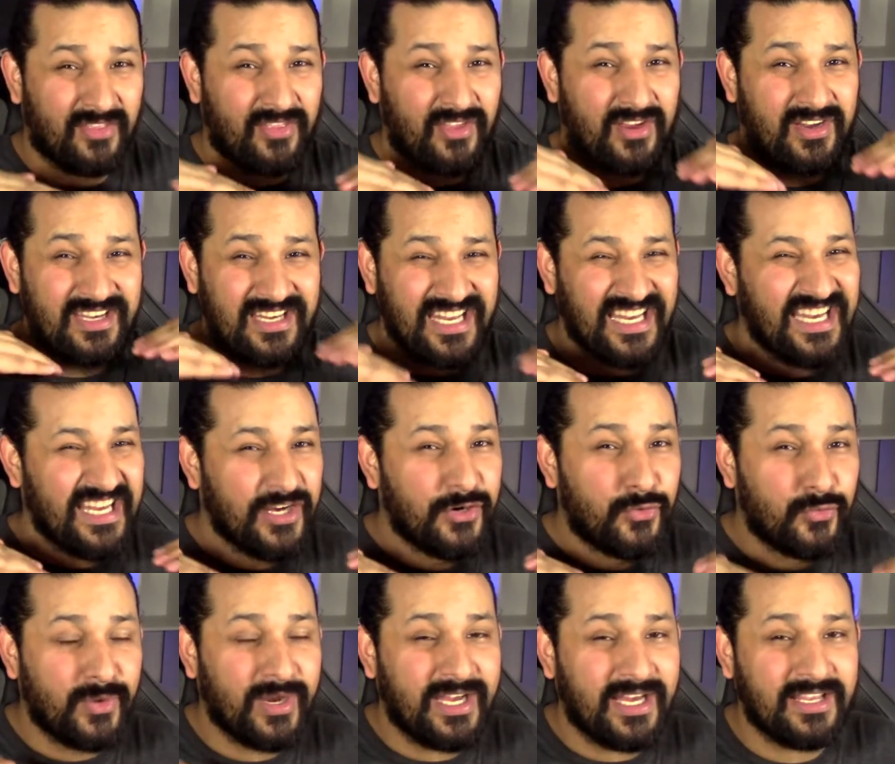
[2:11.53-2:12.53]
the nitty
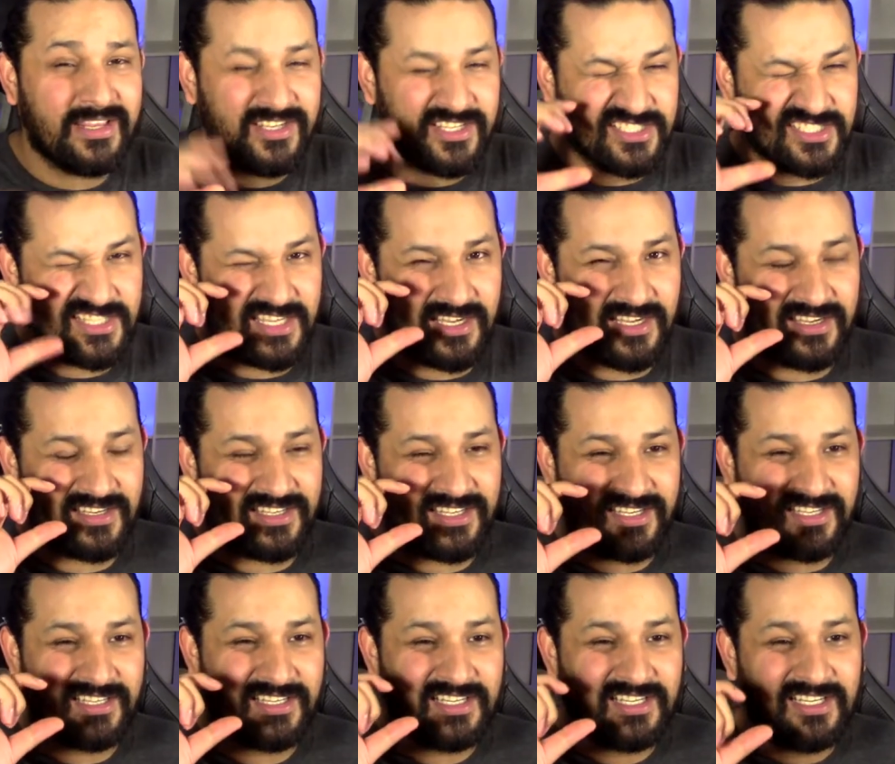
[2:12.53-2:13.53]
gritty, just the
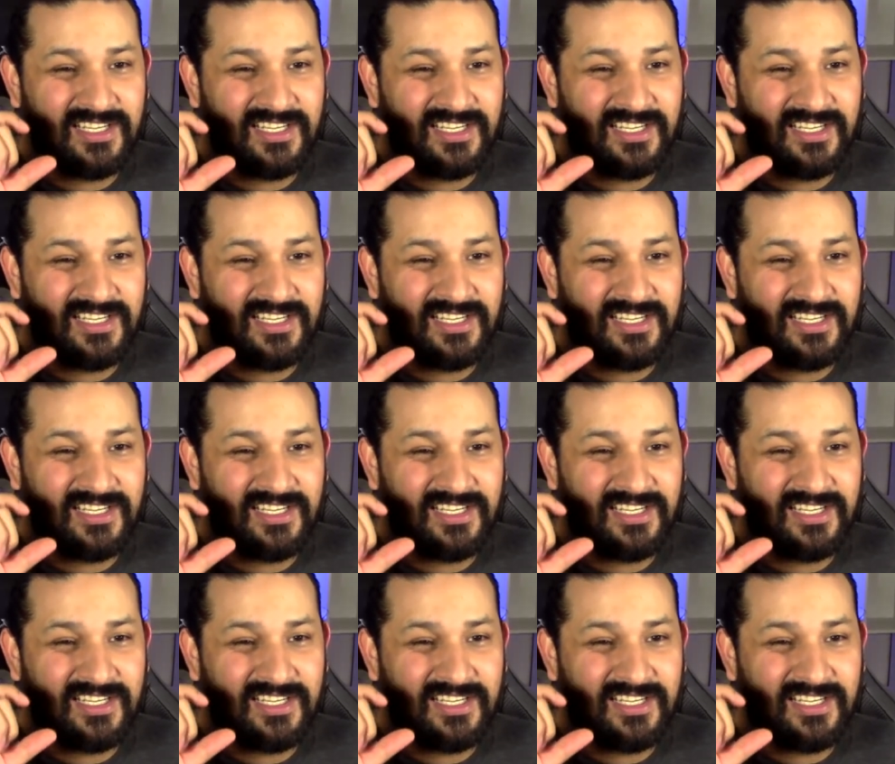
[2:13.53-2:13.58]
the